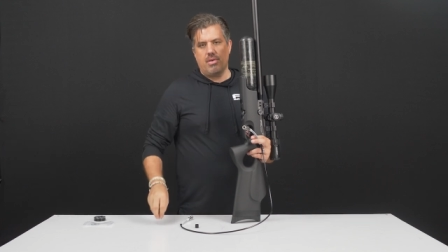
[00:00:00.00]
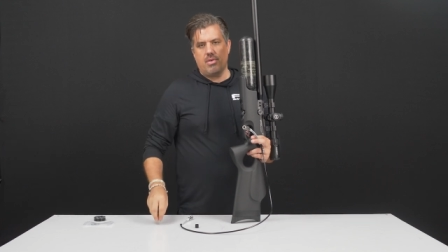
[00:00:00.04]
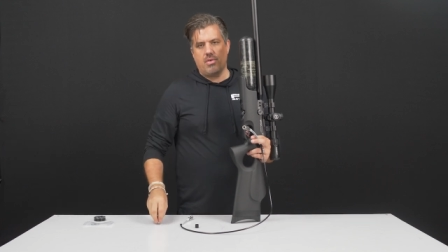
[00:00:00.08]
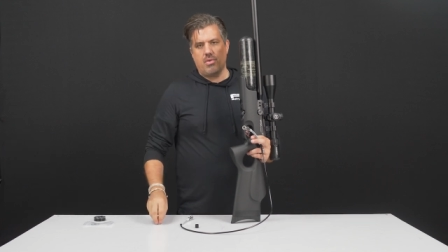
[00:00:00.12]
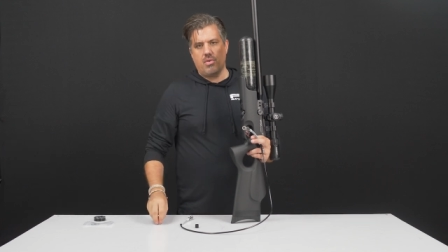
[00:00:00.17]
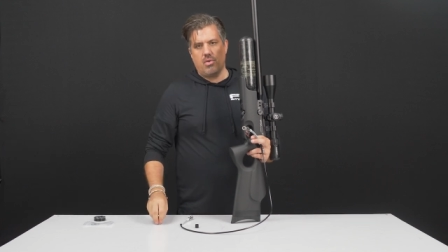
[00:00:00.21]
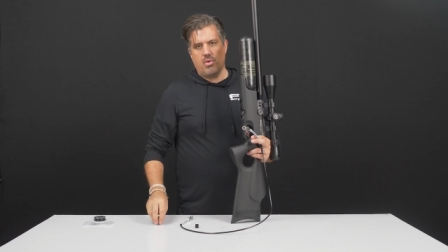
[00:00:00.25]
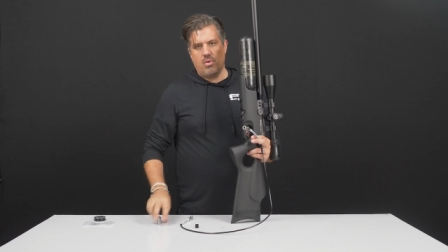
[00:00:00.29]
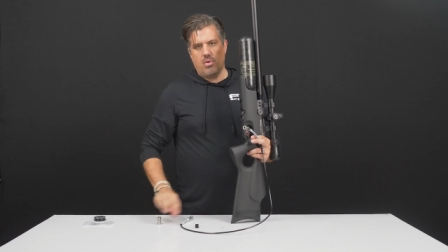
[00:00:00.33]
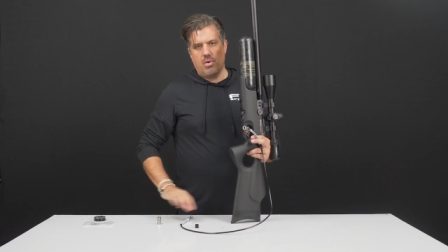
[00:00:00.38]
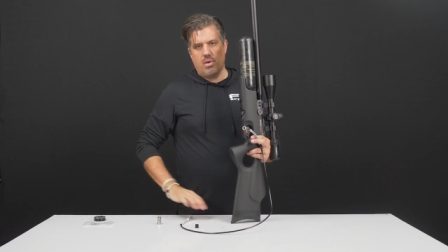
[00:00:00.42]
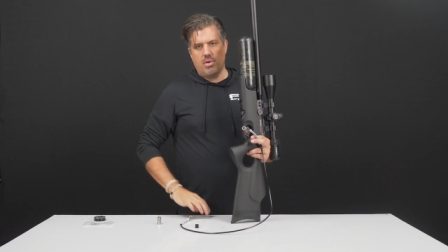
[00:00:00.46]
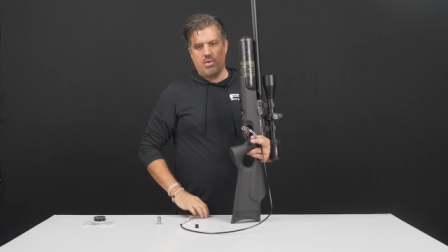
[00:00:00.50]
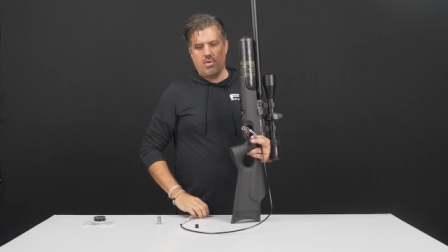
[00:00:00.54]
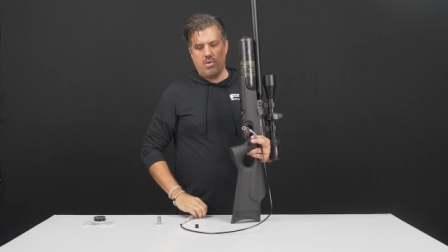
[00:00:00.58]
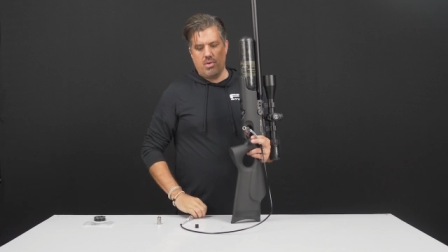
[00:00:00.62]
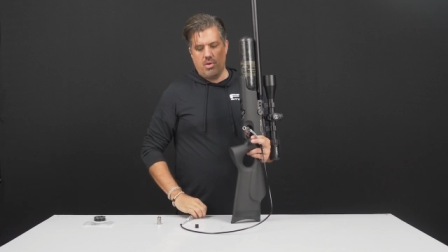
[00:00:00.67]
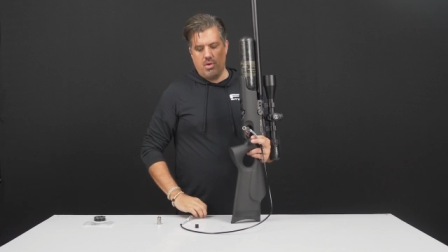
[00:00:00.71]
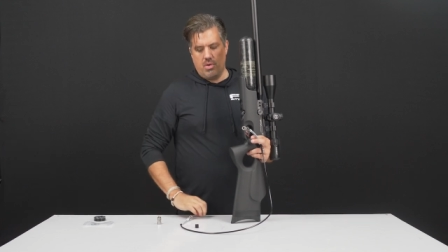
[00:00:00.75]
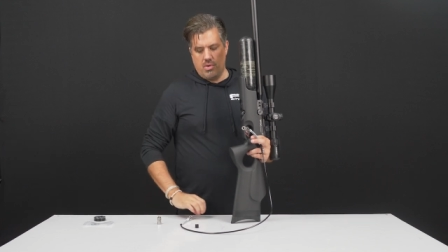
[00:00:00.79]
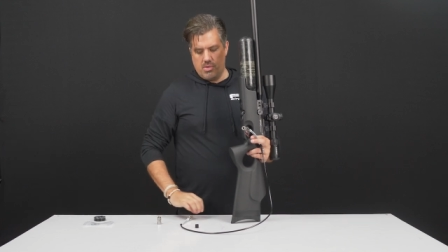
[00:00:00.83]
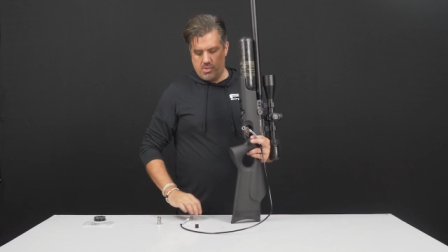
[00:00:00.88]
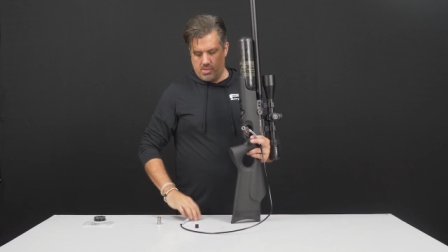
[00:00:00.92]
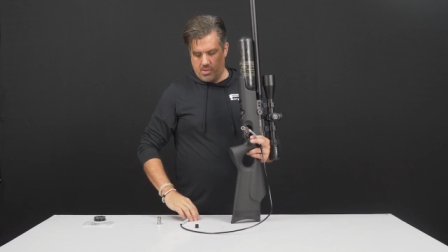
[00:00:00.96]
to to
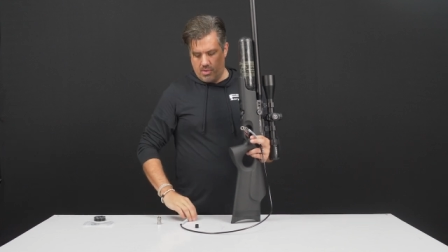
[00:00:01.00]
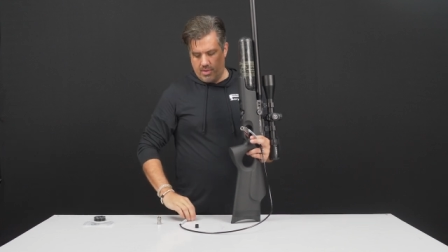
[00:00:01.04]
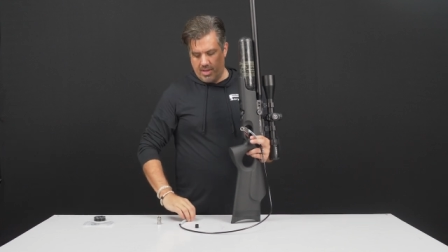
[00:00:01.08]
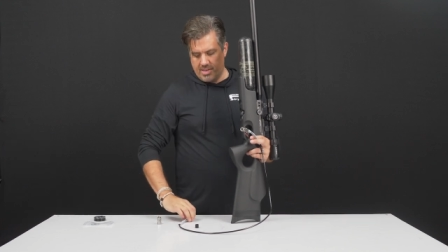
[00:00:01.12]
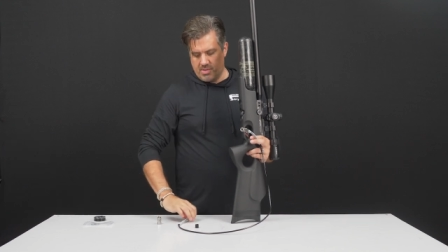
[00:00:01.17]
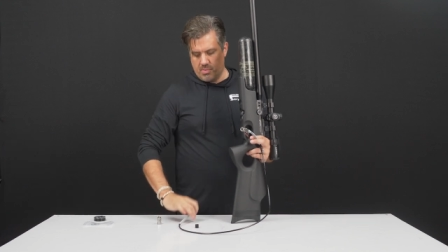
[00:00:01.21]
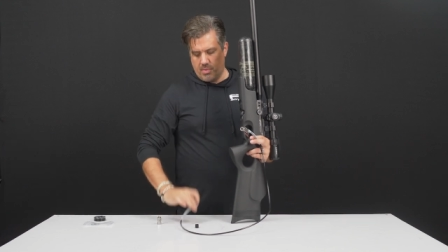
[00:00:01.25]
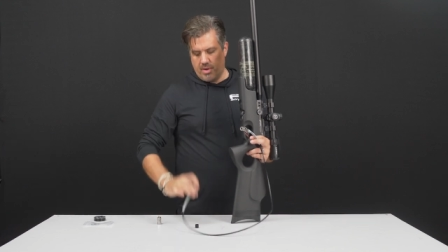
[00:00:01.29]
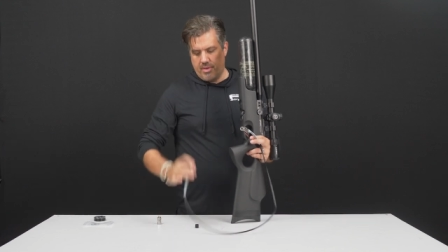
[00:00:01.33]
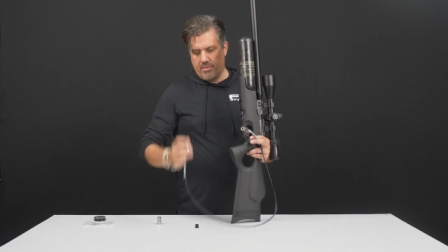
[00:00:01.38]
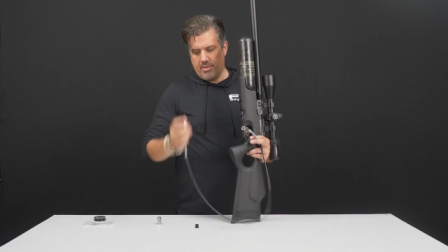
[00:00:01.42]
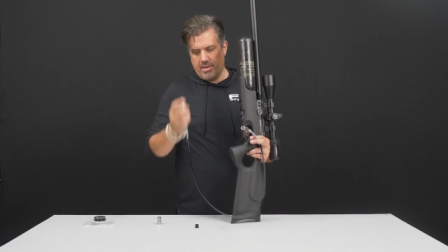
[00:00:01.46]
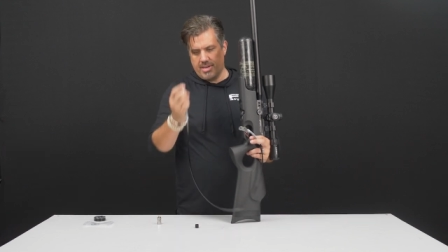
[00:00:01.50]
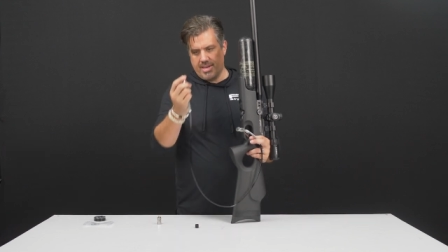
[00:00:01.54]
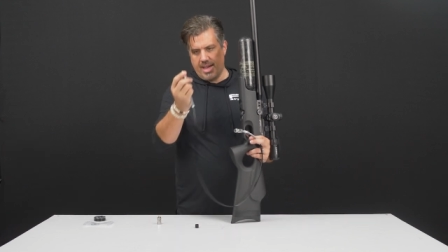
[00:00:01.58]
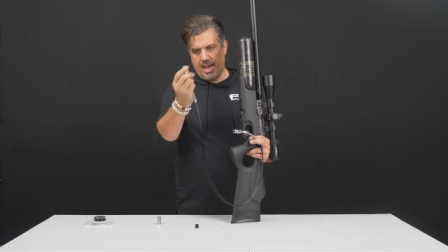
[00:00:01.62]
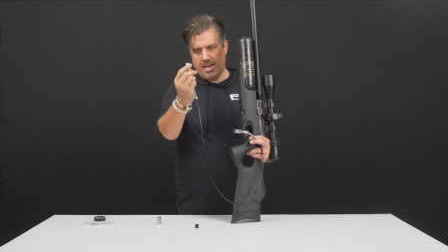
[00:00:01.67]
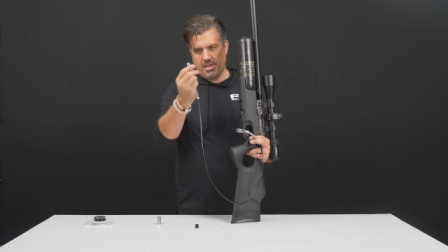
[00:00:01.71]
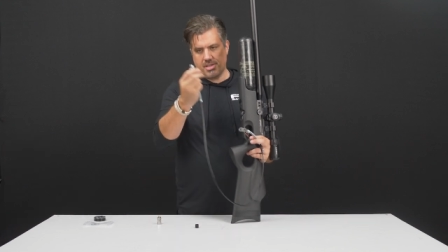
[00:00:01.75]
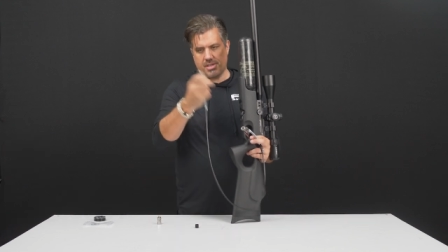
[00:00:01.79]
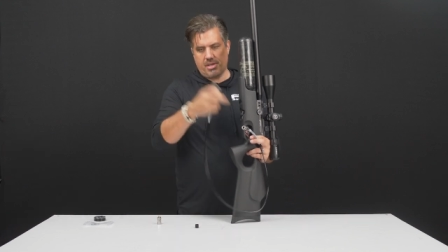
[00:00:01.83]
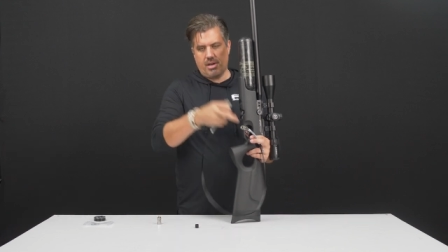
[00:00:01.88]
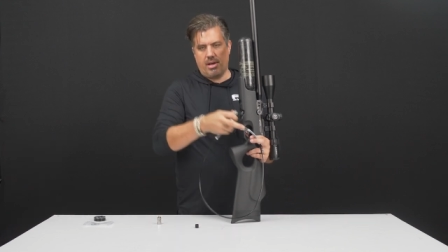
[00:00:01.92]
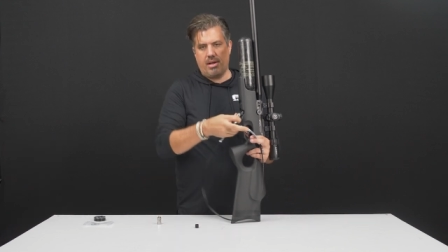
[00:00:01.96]
use so that's what I've
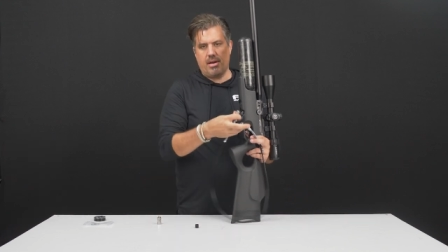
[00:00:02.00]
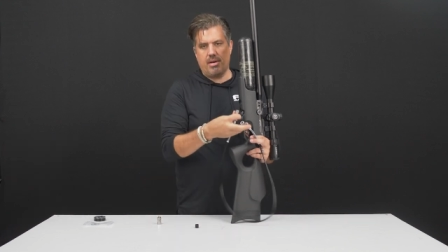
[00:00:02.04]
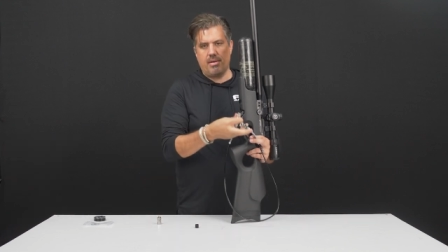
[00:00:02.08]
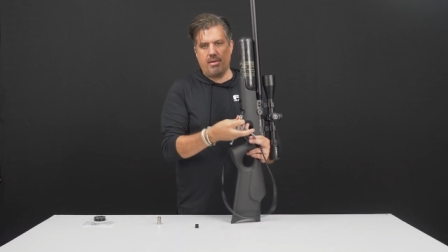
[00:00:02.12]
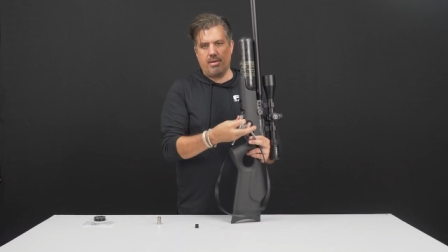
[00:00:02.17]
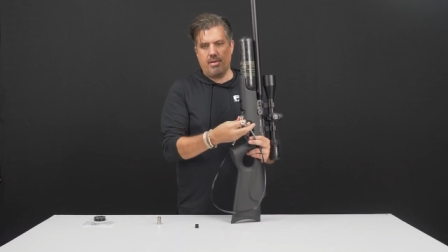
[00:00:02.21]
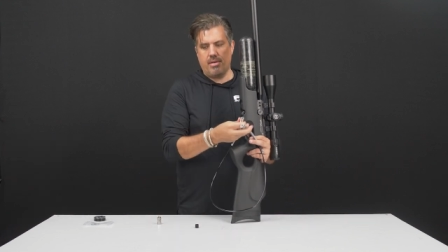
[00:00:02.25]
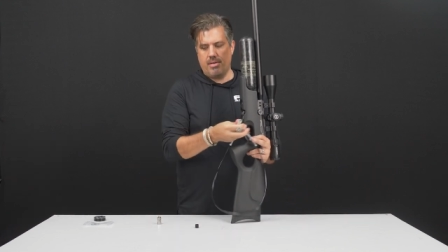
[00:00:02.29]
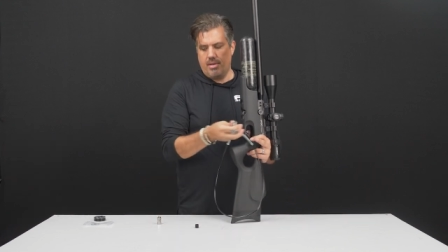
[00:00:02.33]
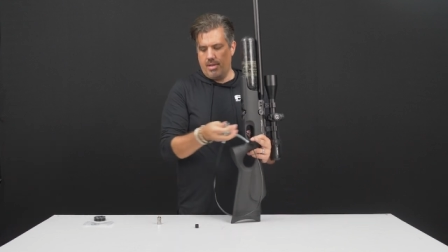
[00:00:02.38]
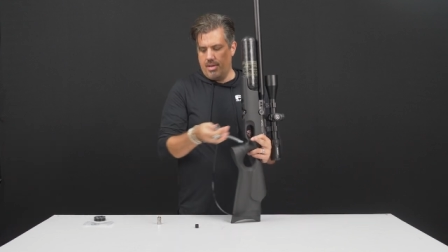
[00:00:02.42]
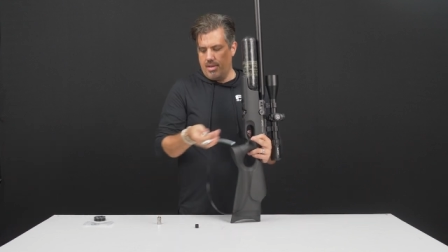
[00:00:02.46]
attached on